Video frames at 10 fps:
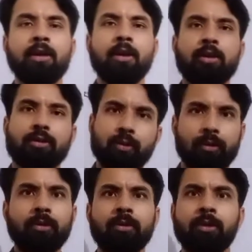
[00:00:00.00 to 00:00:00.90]

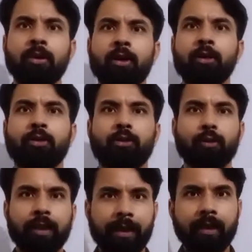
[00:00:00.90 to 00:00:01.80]
So,
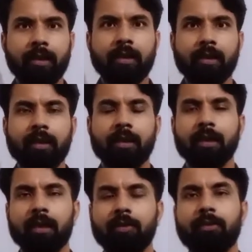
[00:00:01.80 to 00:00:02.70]
today
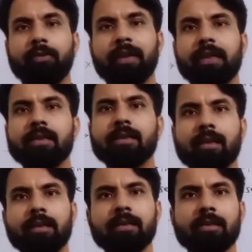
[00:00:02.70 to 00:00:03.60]
we will
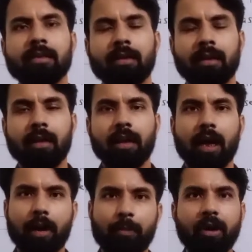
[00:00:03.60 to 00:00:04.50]
discuss
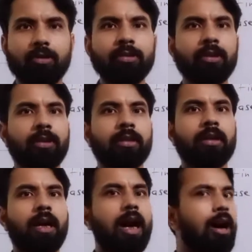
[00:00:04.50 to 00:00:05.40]
about
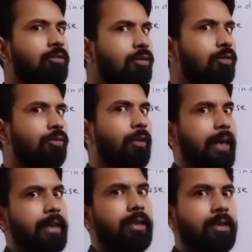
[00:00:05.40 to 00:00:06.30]
how to
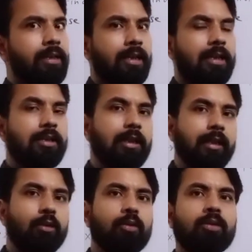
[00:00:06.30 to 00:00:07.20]
find
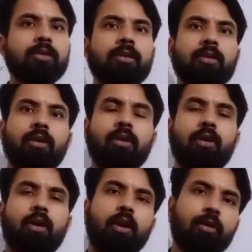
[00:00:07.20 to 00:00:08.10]
zeros
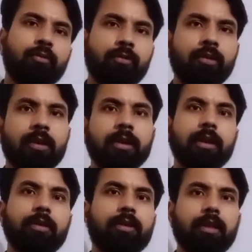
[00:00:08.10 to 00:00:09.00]
of
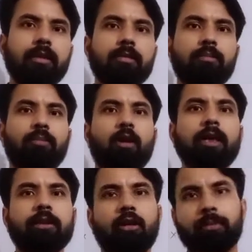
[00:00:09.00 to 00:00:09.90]
given
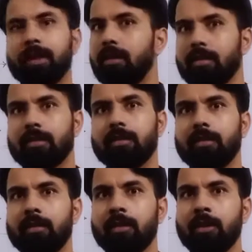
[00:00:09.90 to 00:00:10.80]
polynomials.
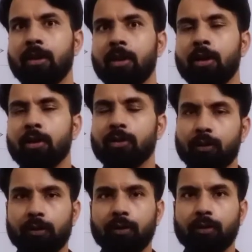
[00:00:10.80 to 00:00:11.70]

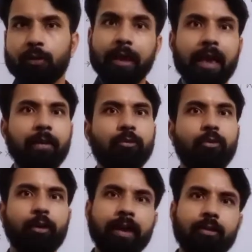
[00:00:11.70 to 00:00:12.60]
So today I am
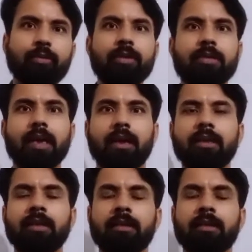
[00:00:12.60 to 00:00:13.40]
going to start